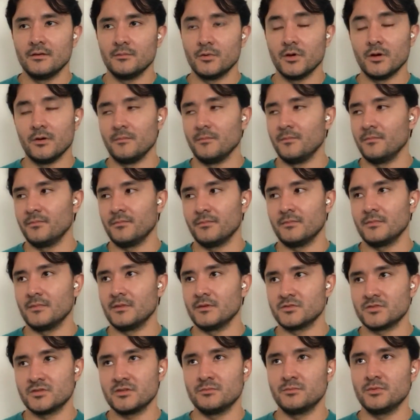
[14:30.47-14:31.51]
Bro,
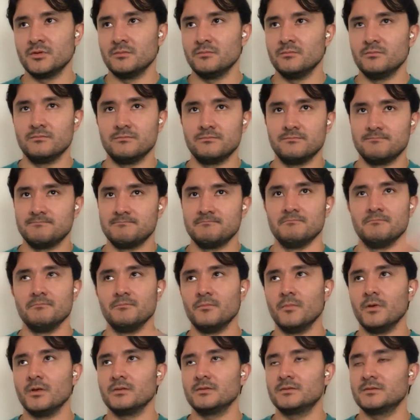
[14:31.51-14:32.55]
there's going to be
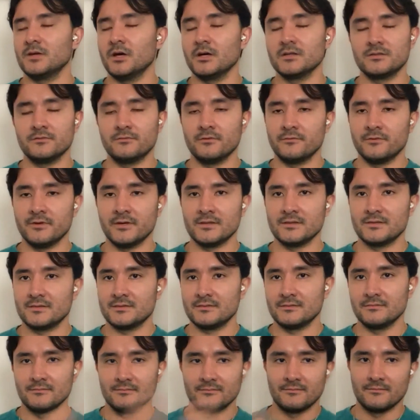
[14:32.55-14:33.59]
tons of events
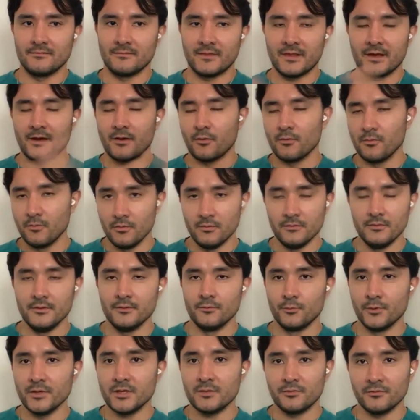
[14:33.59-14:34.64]
that
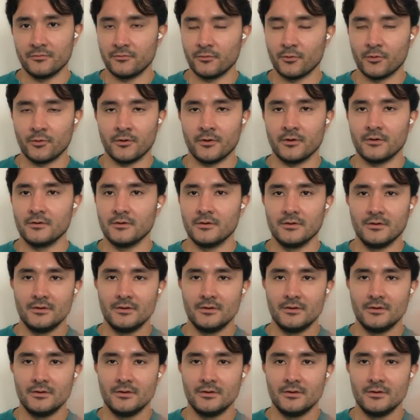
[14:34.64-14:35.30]
the week before.